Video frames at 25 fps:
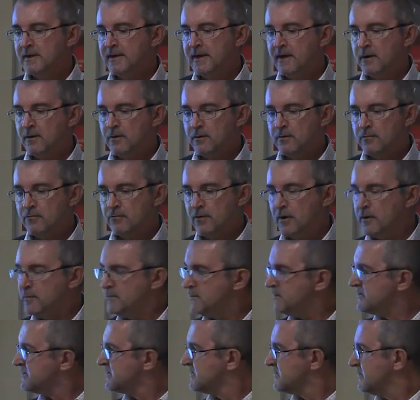Now,
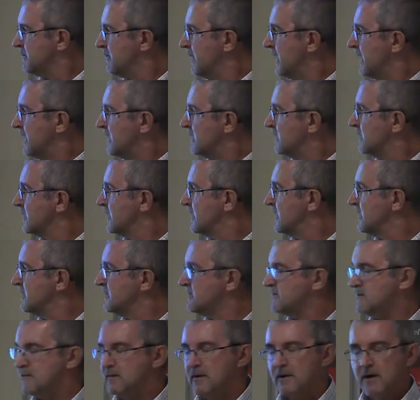Roman cement
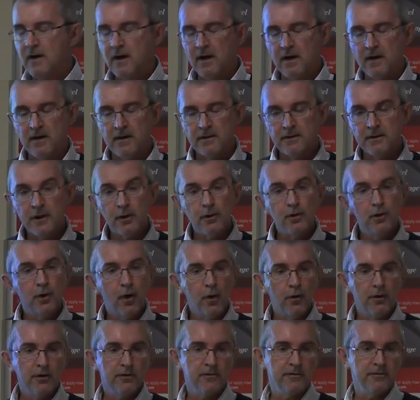is no
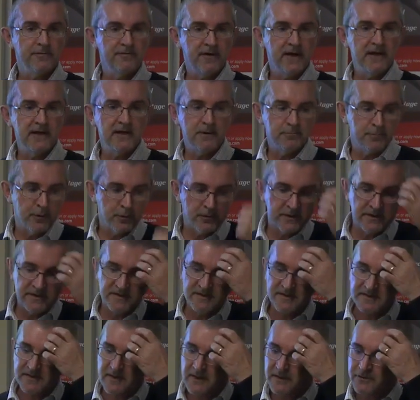longer available in
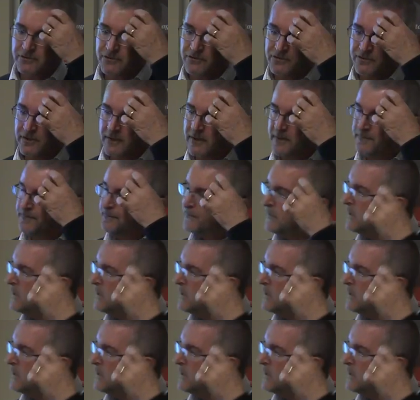this country,